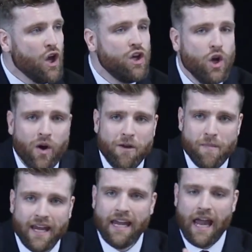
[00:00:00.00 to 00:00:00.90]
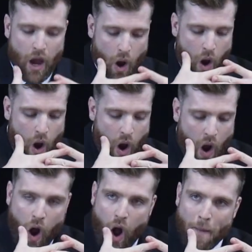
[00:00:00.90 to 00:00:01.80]
you and me,
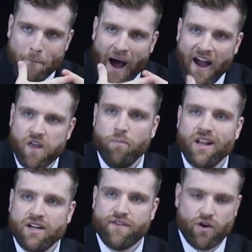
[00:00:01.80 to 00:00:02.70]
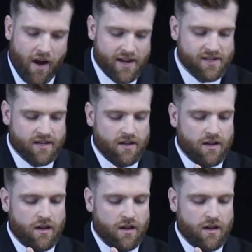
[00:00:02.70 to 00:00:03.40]
by the blood of Christ.